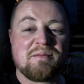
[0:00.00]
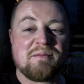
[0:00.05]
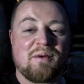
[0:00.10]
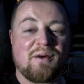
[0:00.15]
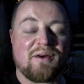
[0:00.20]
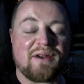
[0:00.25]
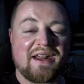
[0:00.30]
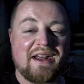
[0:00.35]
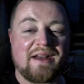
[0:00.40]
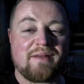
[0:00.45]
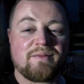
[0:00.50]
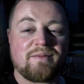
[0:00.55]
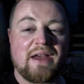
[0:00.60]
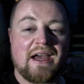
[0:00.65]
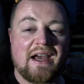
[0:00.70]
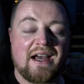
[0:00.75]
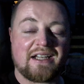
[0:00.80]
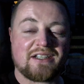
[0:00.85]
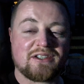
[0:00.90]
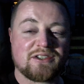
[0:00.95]
But
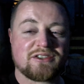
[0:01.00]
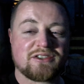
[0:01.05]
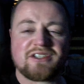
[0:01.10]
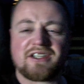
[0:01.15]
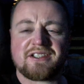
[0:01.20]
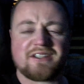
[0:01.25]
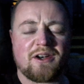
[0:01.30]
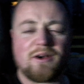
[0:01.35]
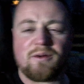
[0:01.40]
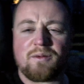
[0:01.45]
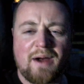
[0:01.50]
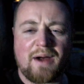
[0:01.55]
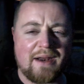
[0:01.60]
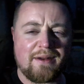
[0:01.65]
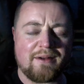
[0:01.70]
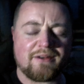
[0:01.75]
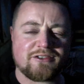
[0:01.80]
yeah, I don't know why,